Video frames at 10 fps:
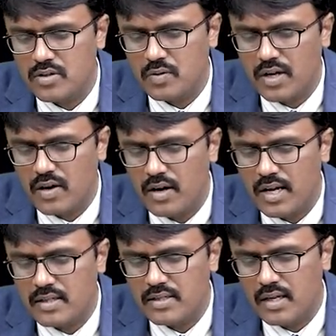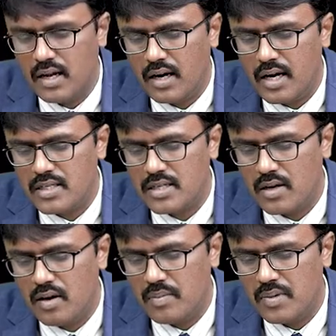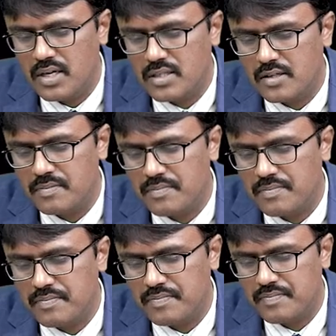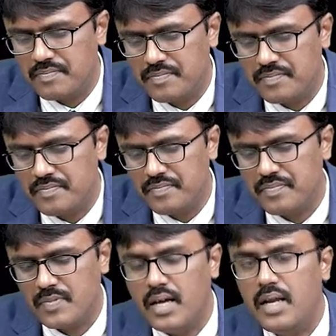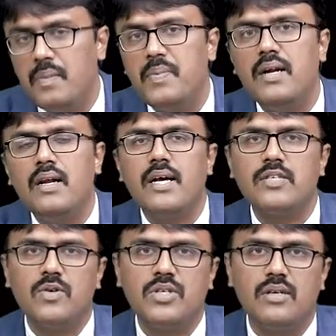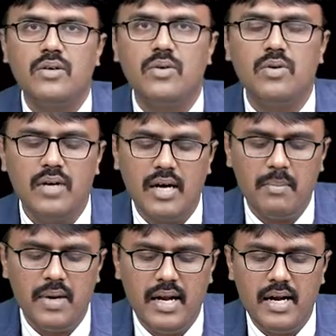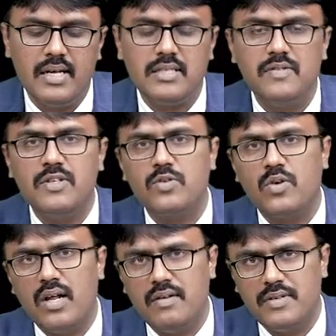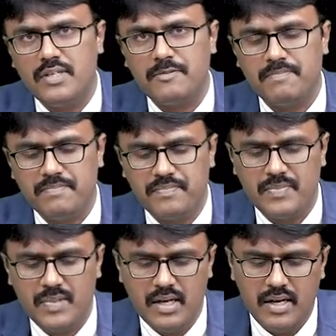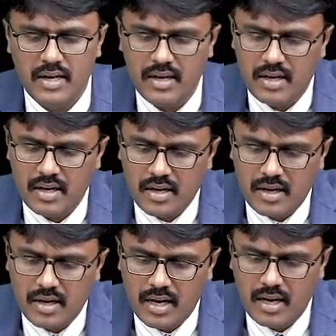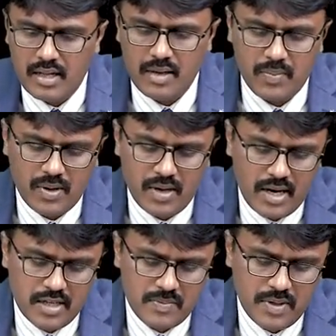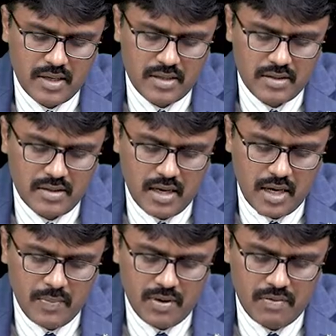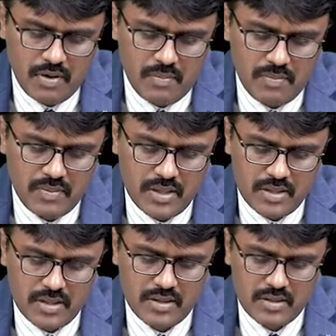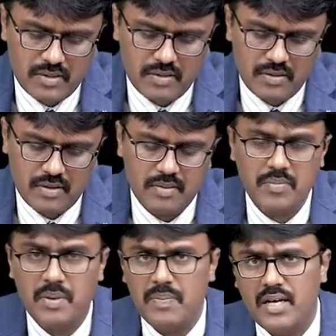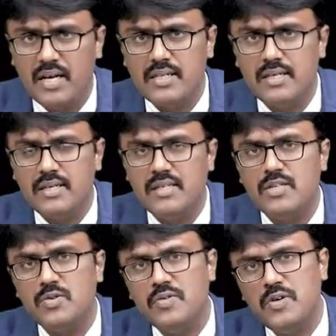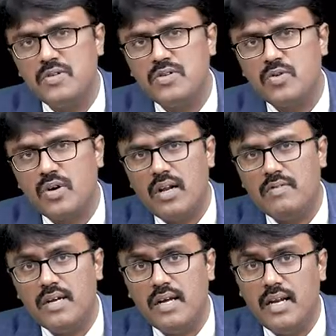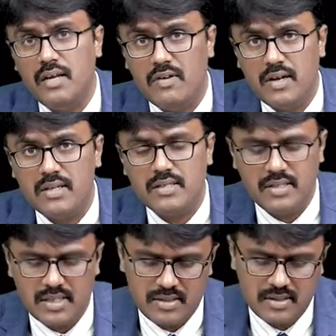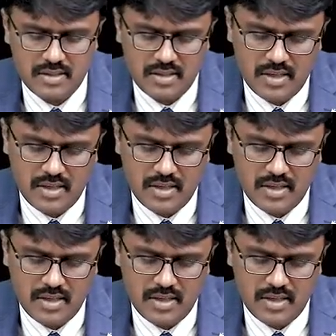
So we call it as irrational combination. A repeatedly asked question. Don't combine antacid with sucralfate. Another important aspect, apart from this peptic ulcer disease, do we use sucralfate anywhere else? Yes.